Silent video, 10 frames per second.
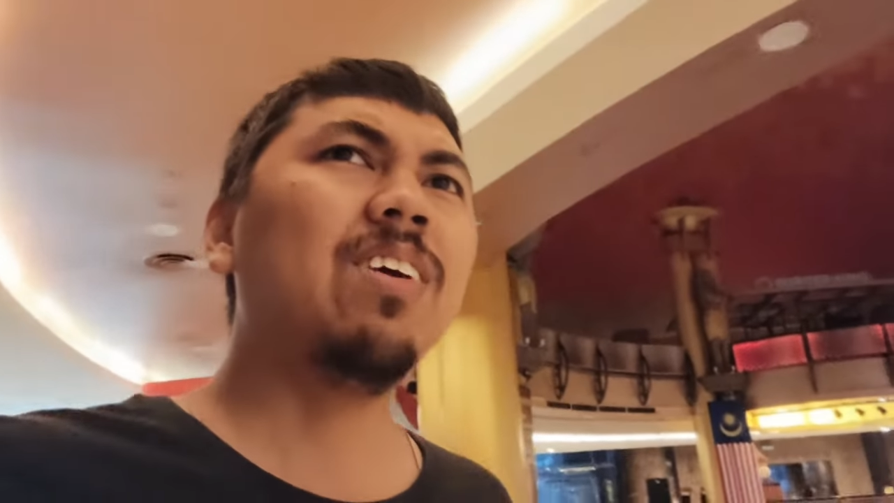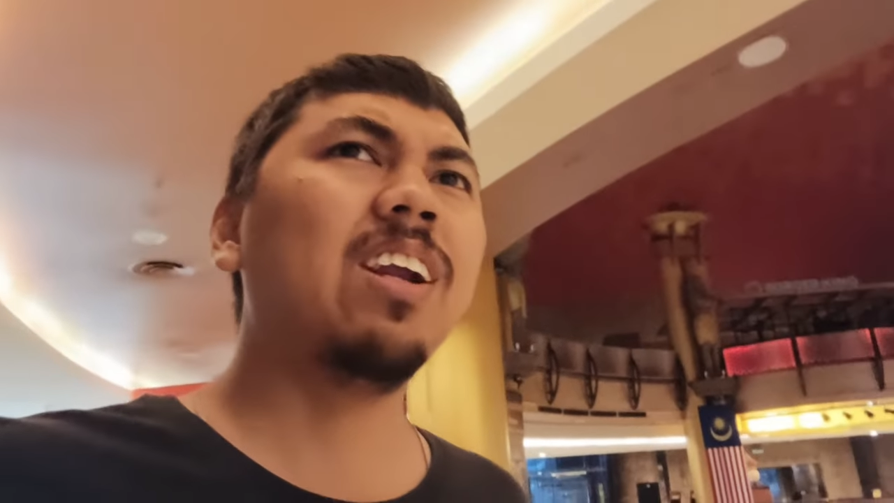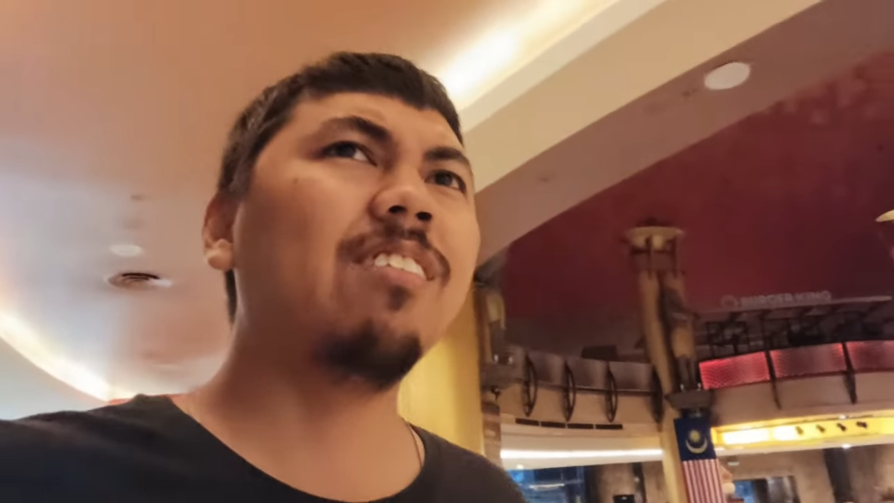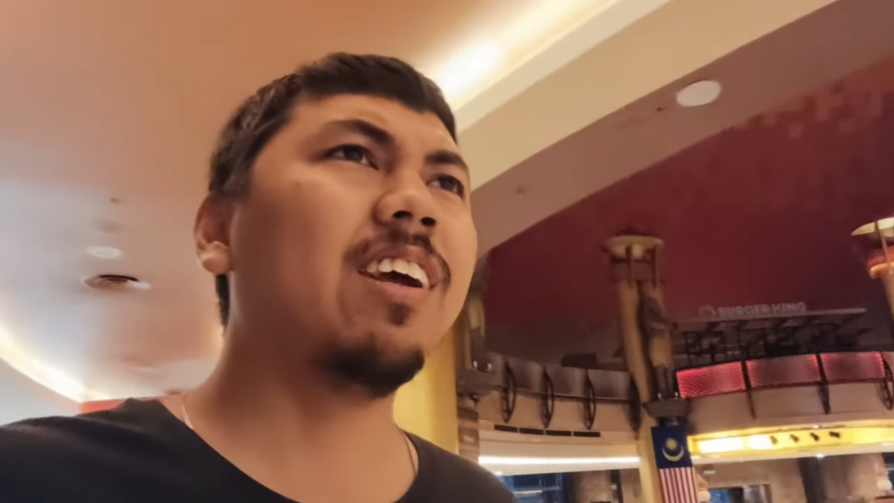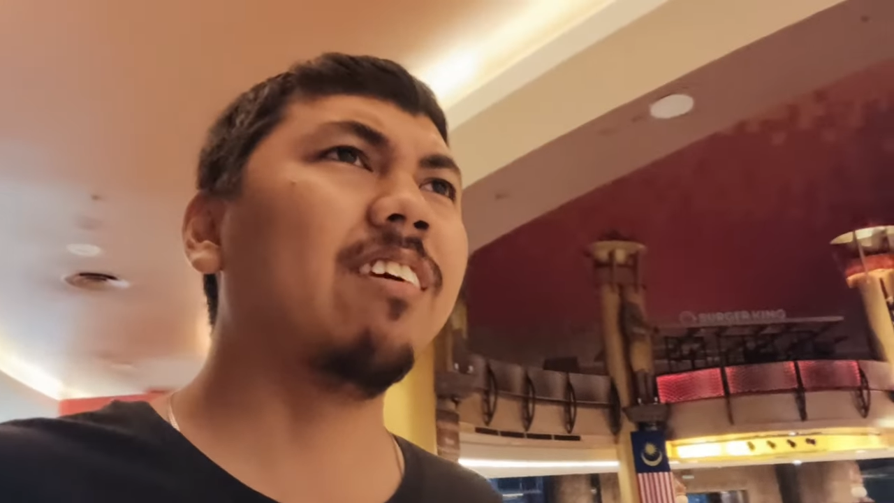a
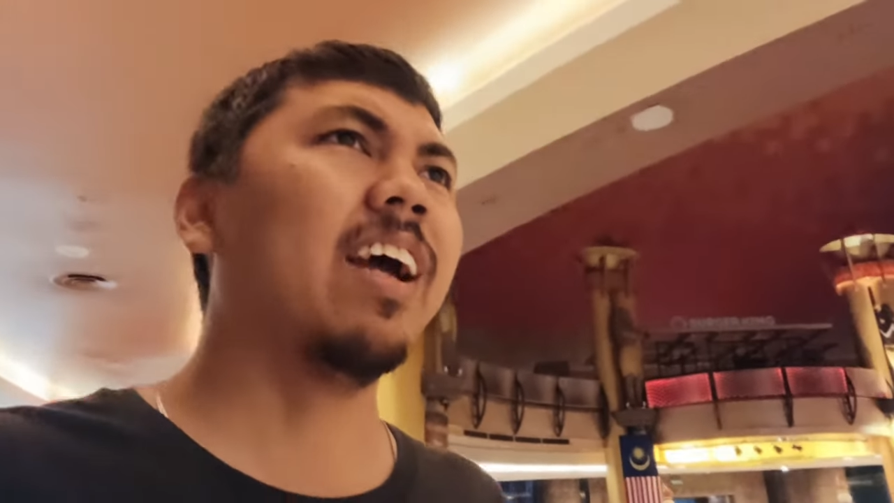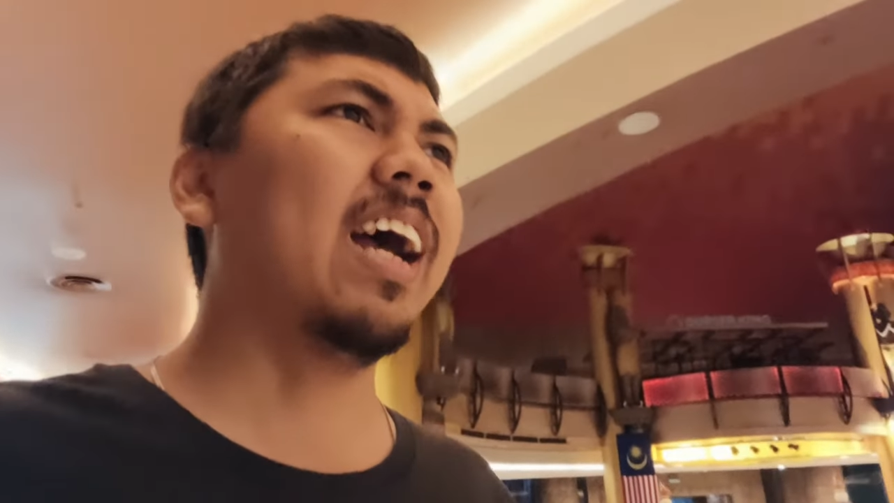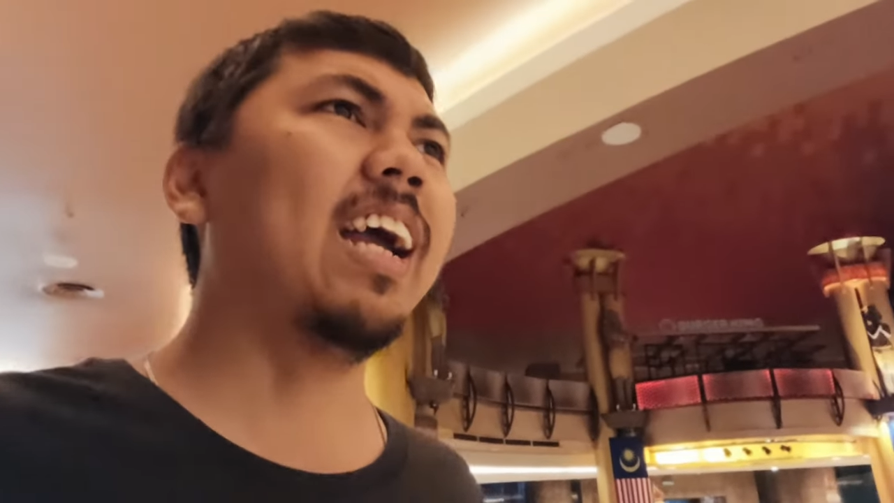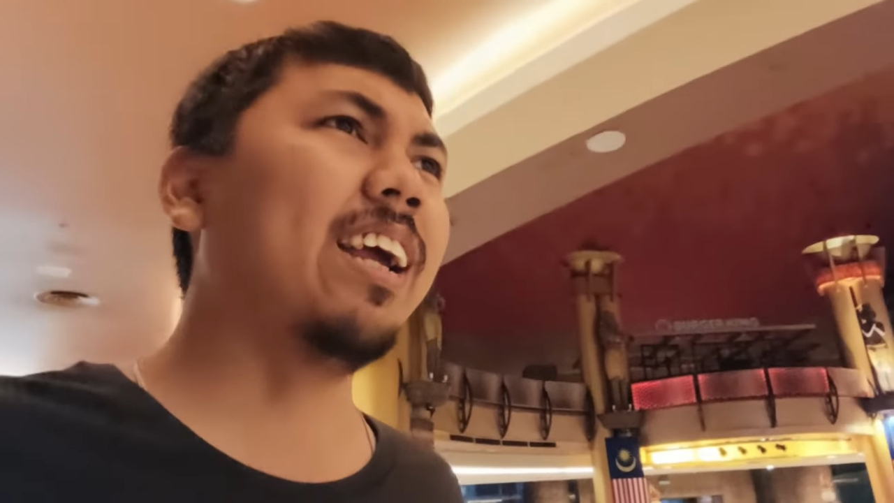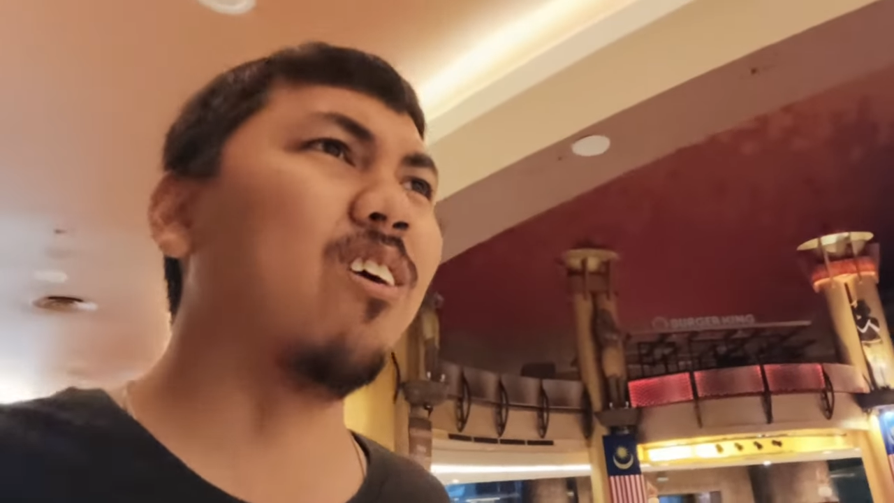matter of fact, right,
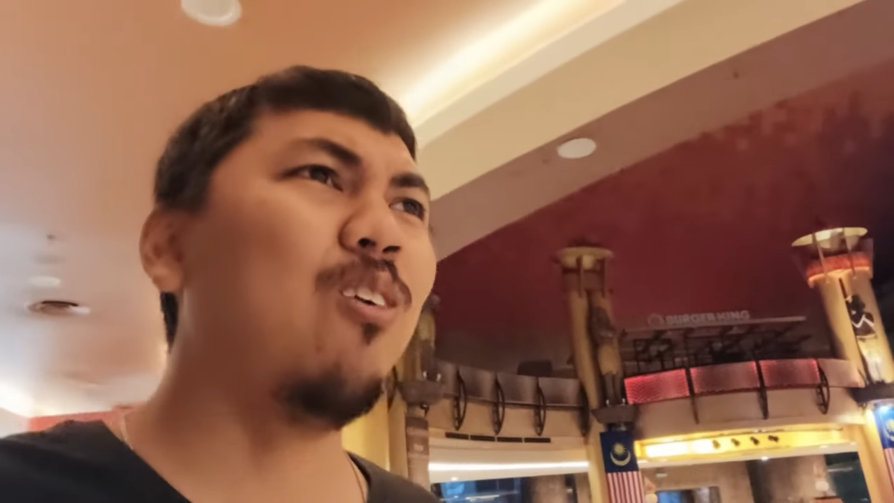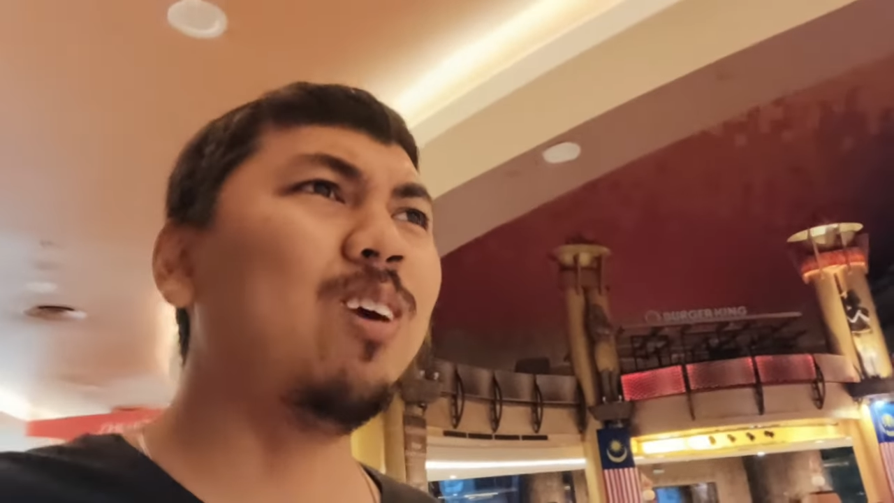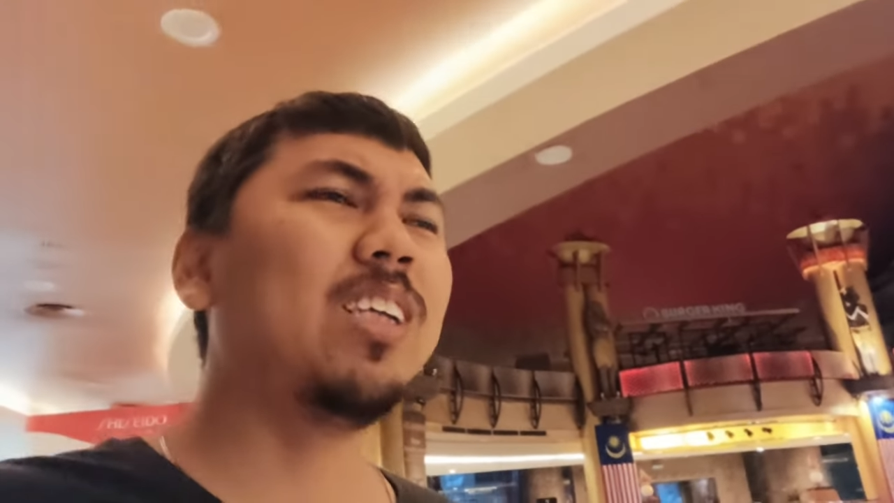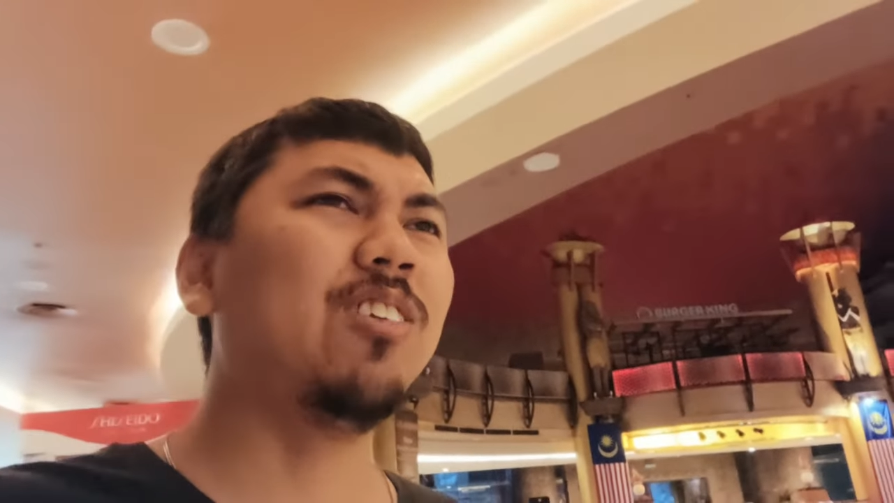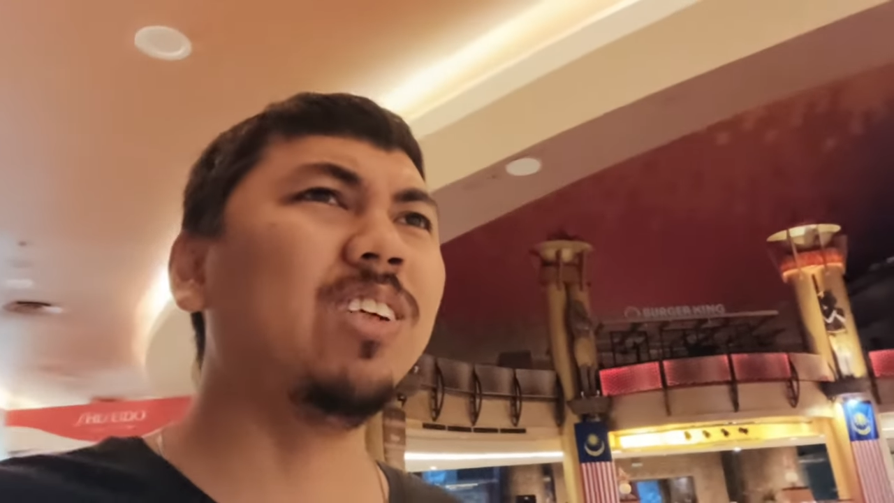I
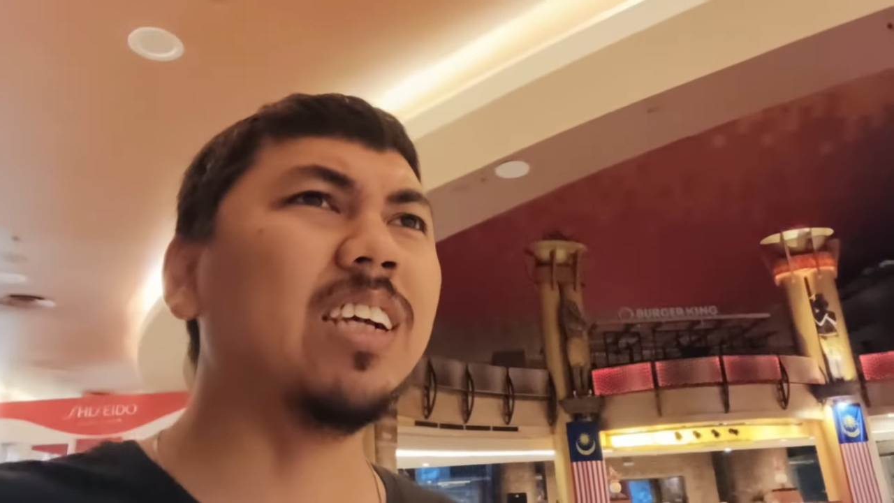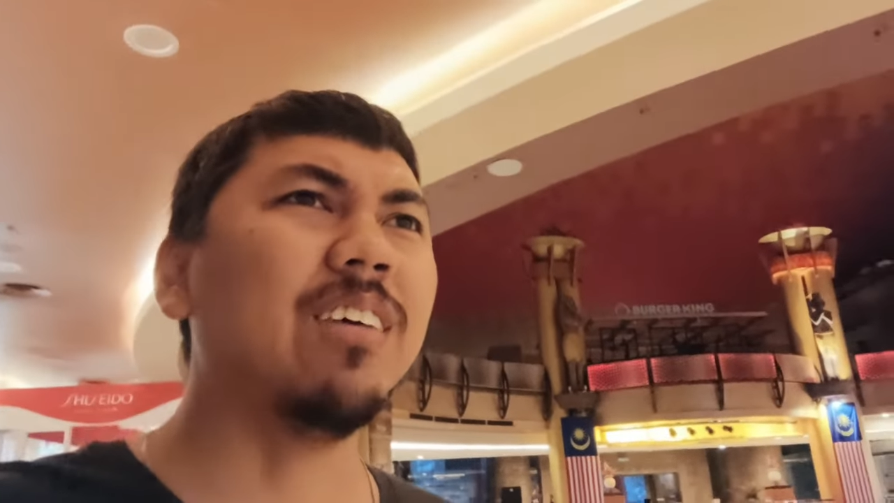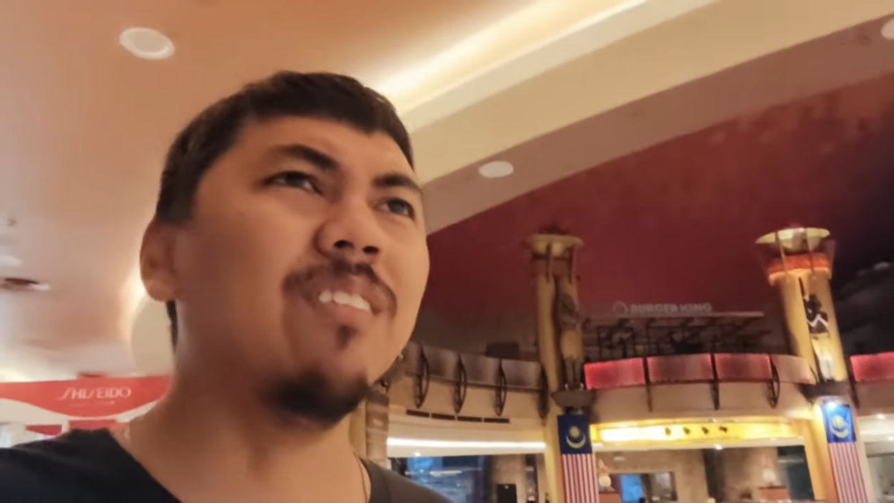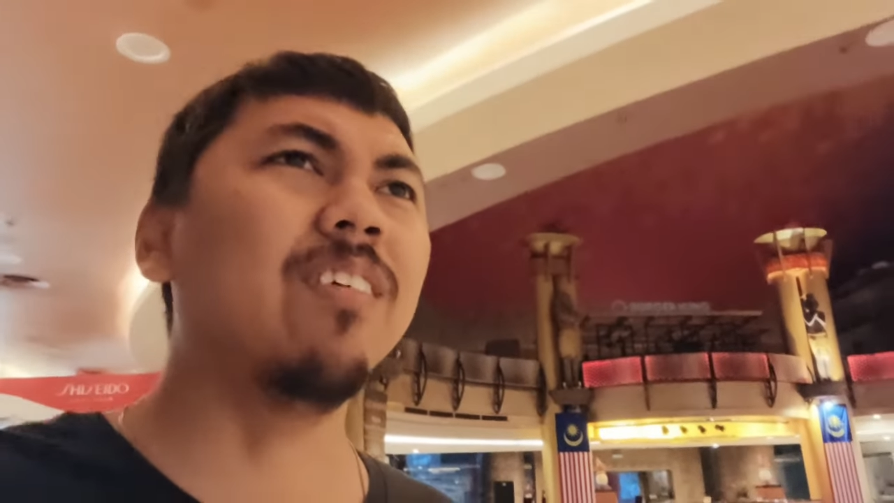always treat